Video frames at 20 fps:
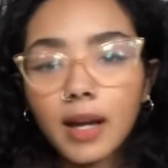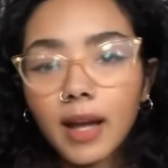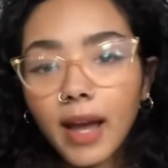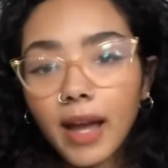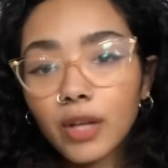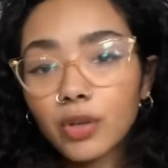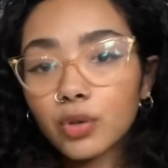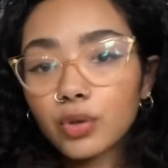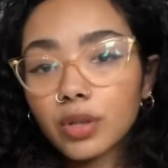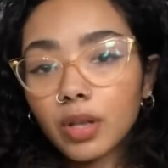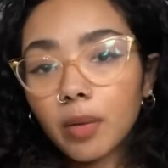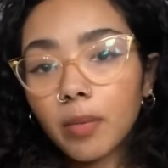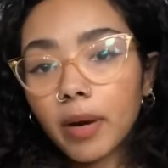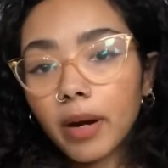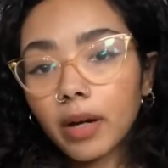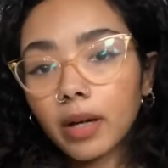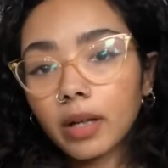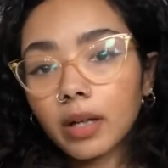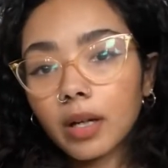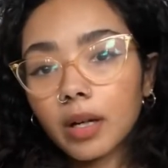Angels in
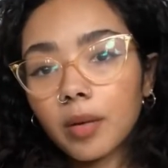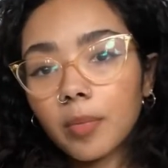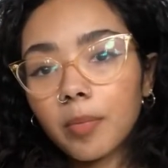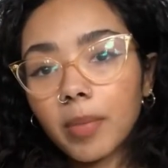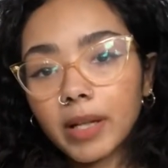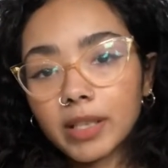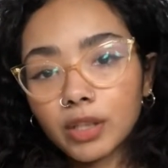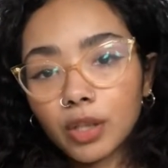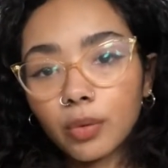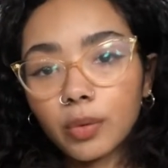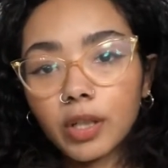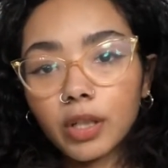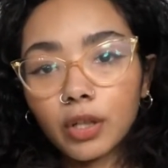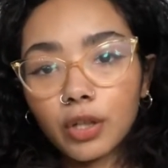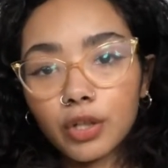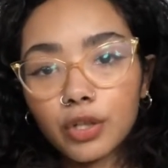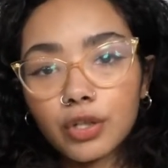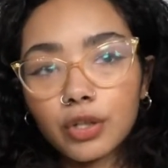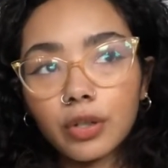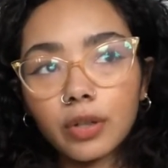America by Tony
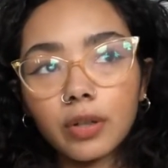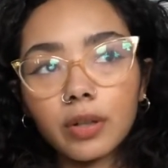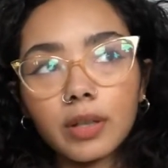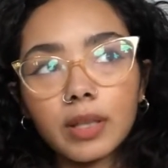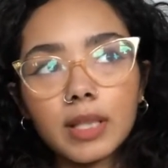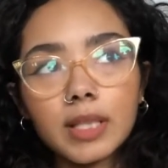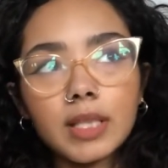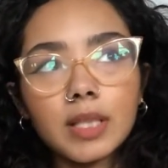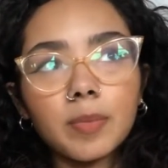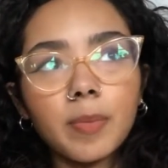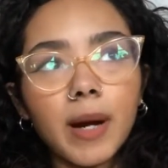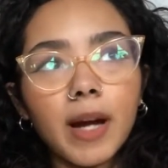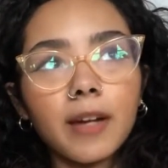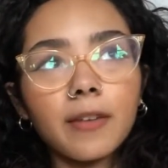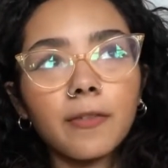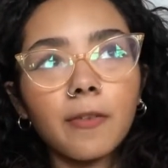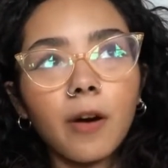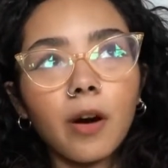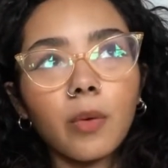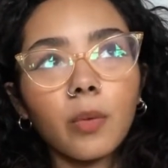Kushner. This is by
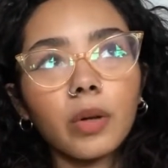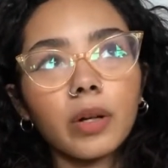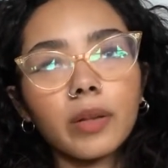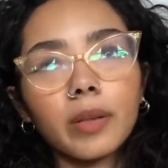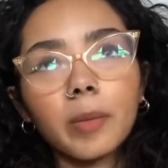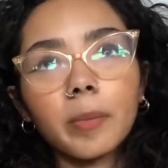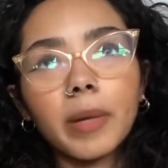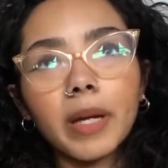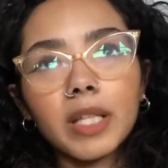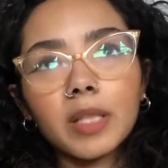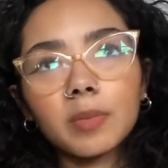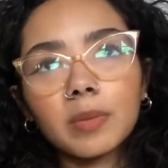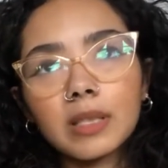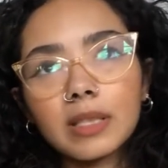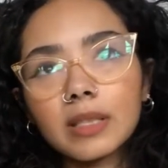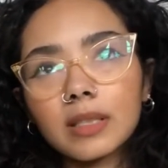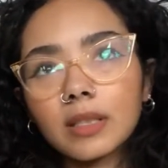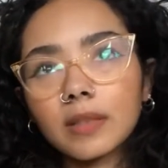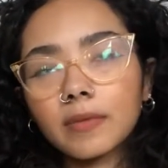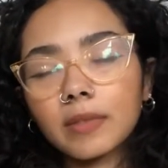far one of the best
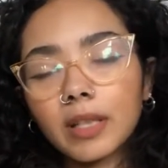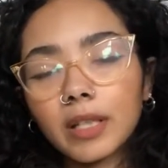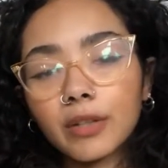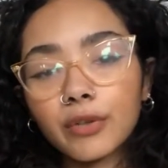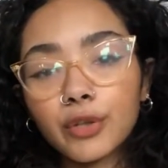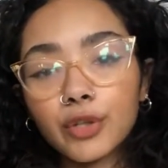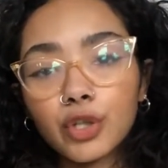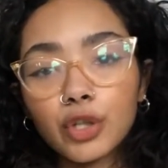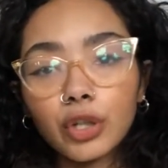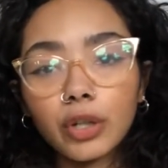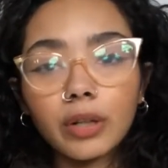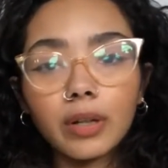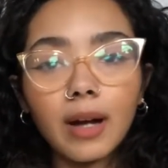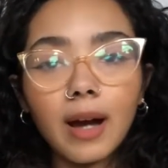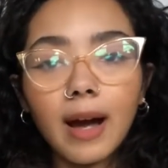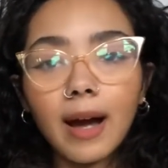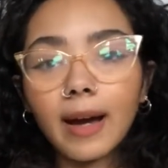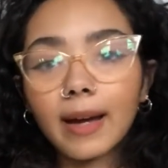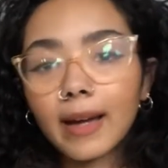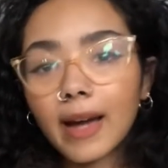pieces of literature
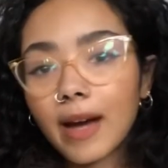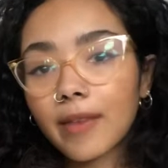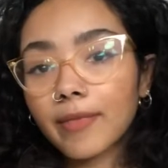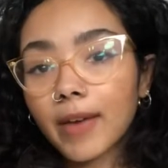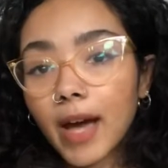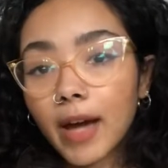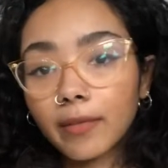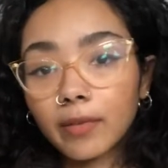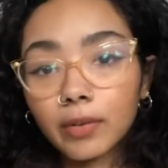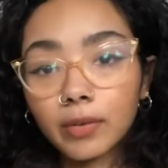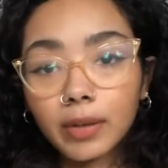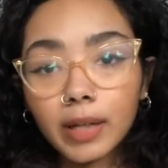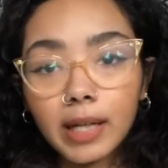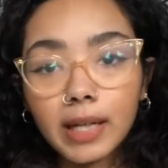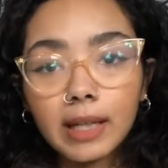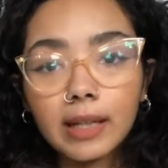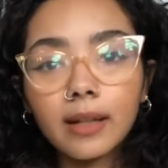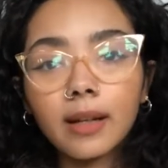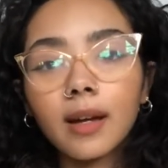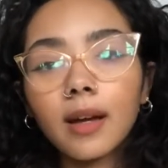I have ever
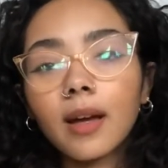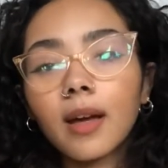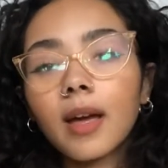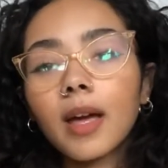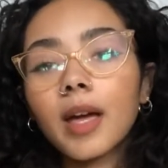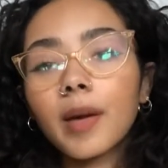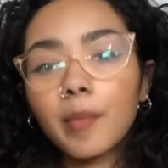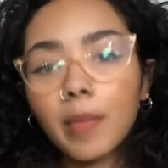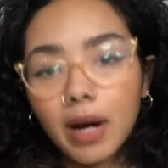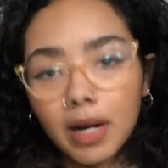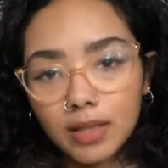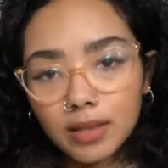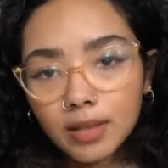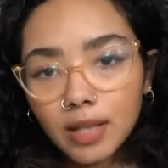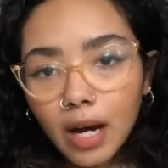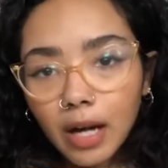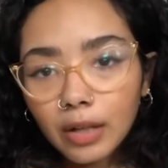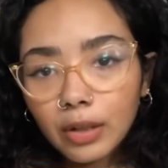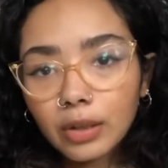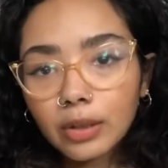read in my
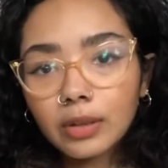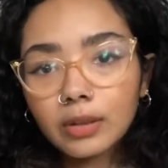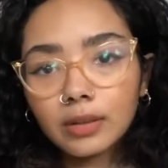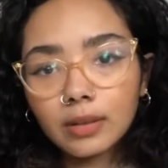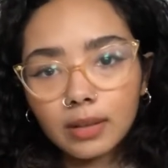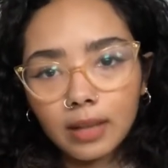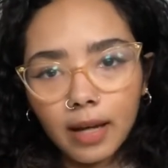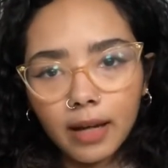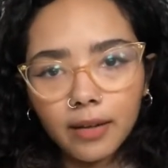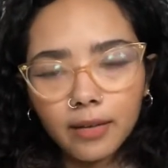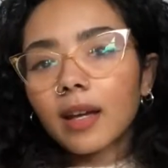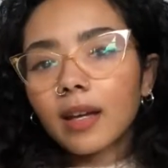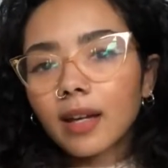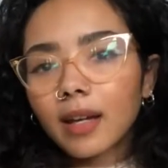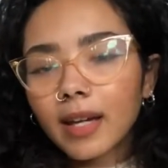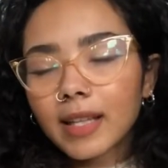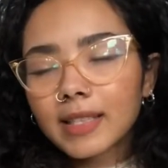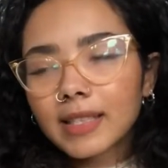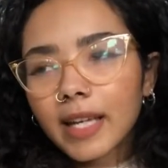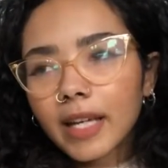entire life.
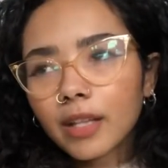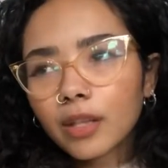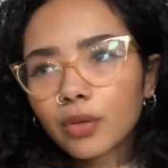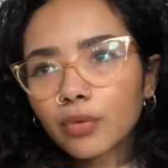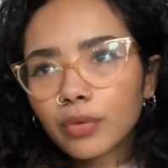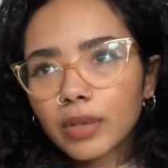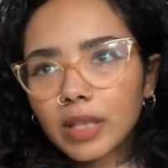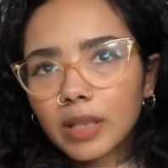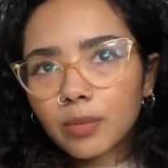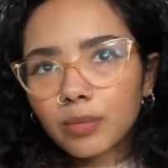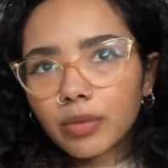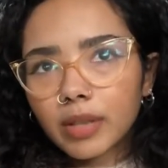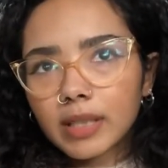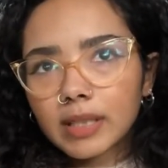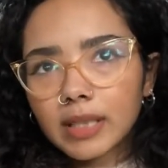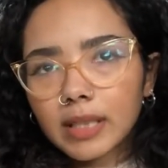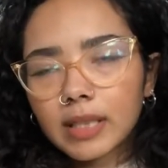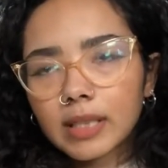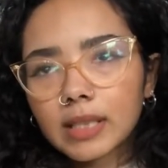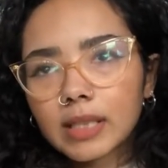It's set in the Reagan
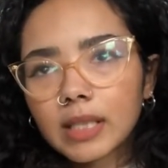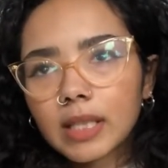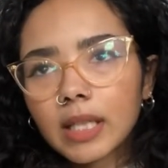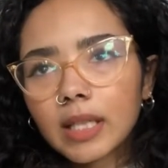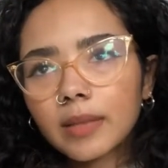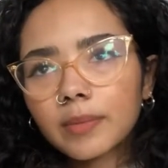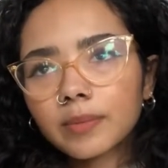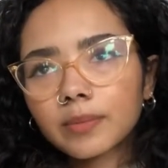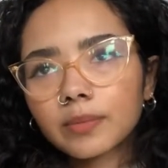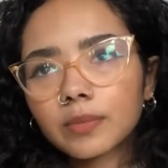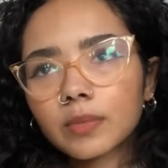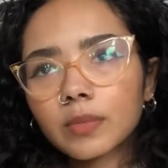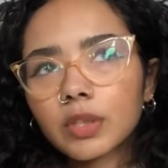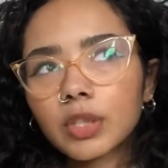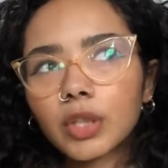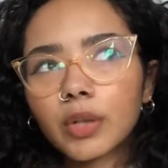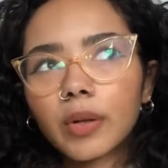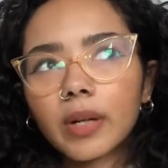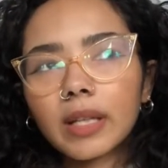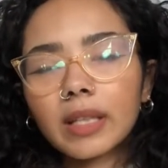presidency
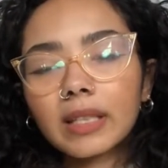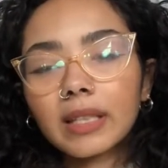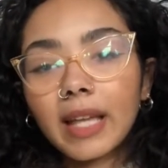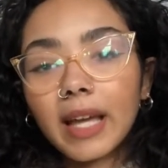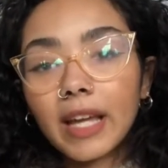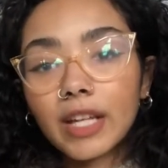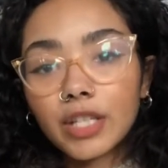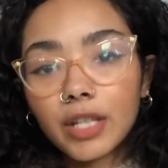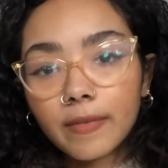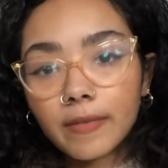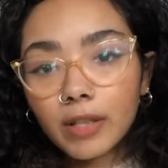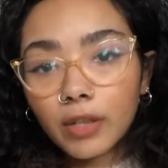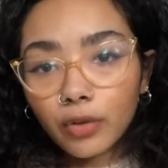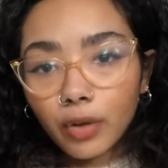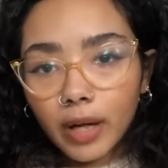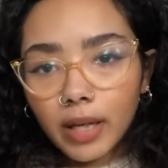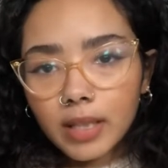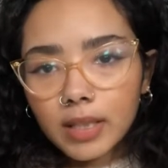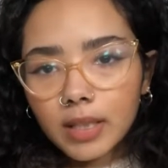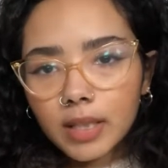during the HIV
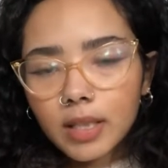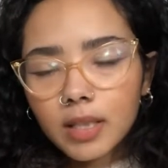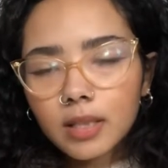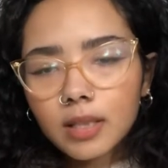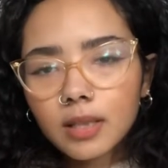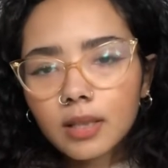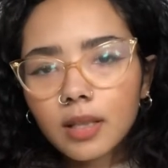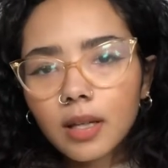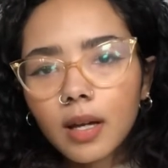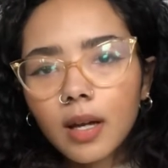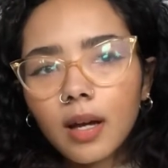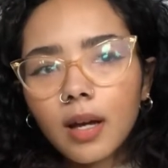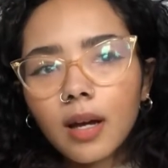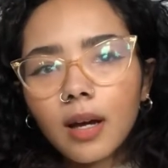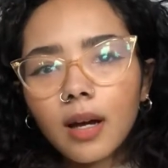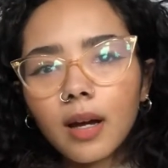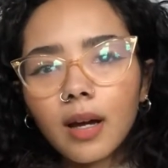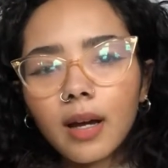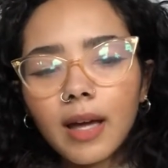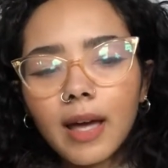crisis,
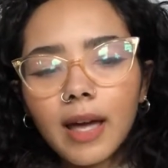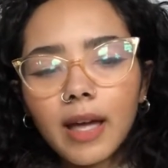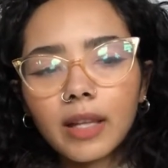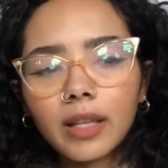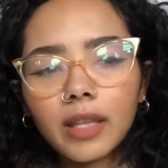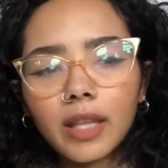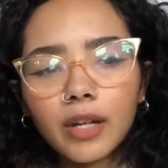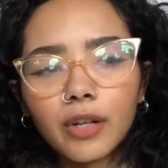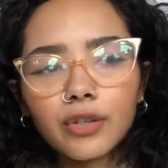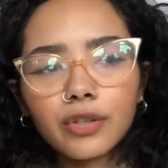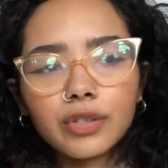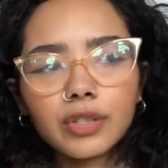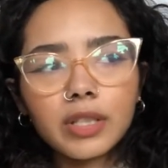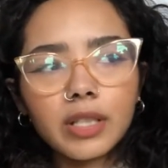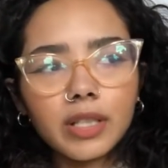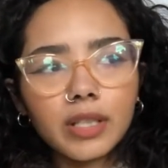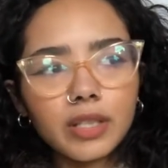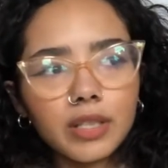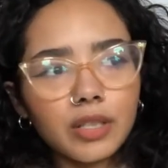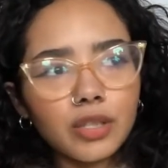and there's
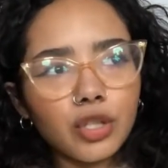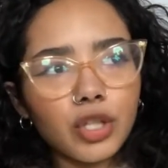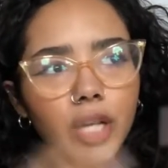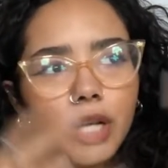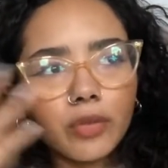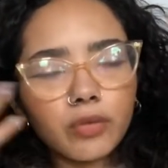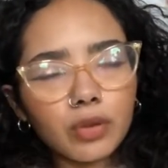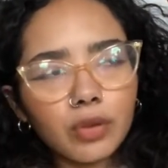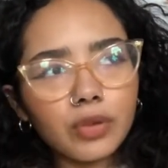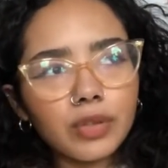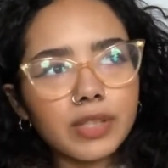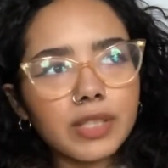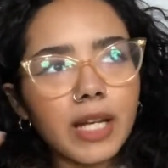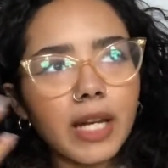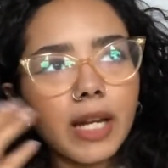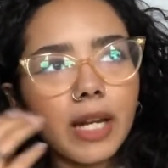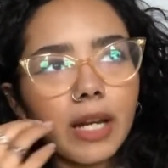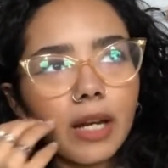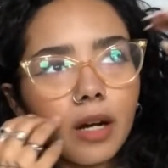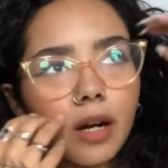this general
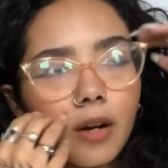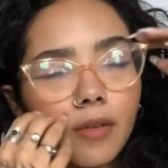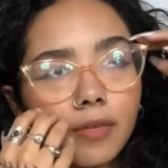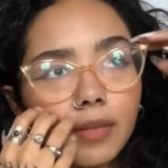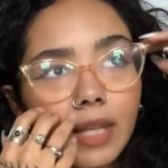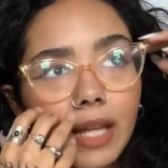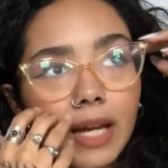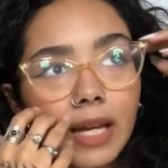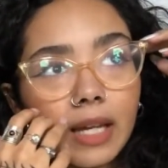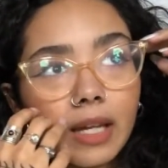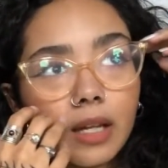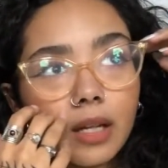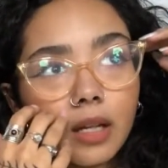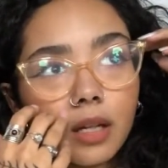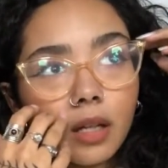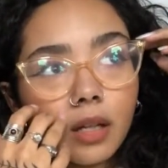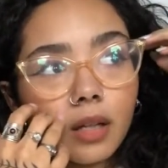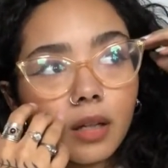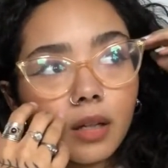setting of like,